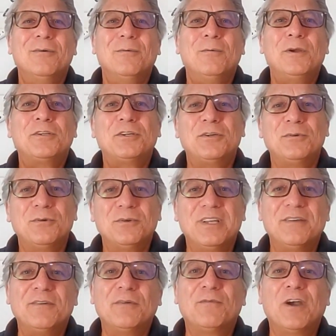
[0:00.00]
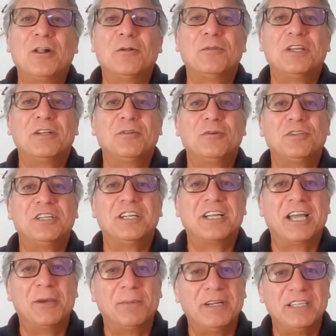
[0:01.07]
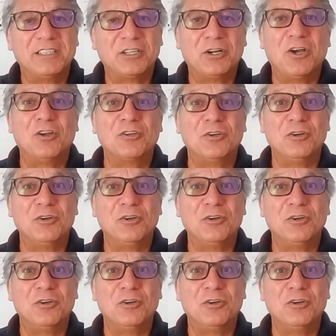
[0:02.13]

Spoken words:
if you follow the illusion of competence at all,